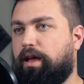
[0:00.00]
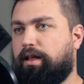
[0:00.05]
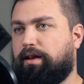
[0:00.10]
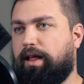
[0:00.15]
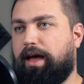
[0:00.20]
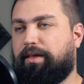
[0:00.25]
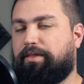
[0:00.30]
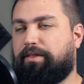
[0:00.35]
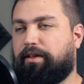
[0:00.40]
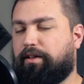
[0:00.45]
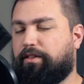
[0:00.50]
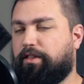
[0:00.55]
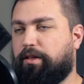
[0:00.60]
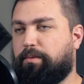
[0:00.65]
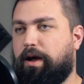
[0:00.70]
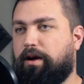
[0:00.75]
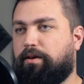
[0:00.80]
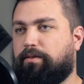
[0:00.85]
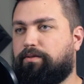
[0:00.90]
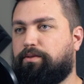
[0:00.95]
and ethics
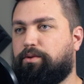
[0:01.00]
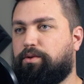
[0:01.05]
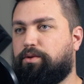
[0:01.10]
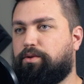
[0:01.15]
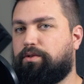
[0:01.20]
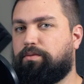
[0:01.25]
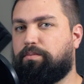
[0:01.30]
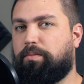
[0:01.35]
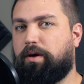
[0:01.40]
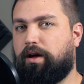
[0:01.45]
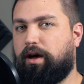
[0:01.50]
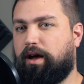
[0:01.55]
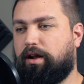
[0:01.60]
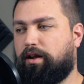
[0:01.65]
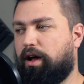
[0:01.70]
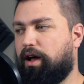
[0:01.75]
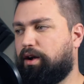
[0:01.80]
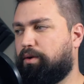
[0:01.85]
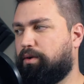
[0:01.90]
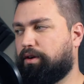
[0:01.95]
about food, but
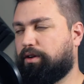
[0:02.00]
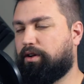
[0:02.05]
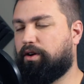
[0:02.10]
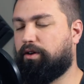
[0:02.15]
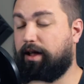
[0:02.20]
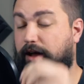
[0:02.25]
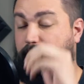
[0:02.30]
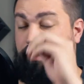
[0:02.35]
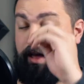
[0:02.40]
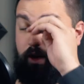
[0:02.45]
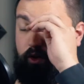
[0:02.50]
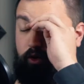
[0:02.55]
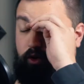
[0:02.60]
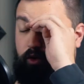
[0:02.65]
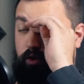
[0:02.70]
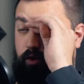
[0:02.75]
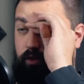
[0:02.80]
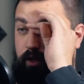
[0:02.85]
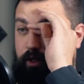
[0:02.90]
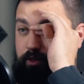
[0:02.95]
I don't want to go down that
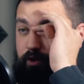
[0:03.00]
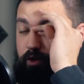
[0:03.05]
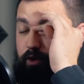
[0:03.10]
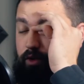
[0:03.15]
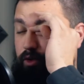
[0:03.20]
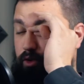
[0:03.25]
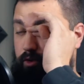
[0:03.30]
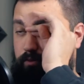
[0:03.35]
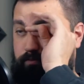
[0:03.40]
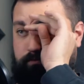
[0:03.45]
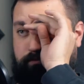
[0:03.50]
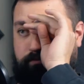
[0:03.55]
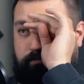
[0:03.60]
whole, that's a whole...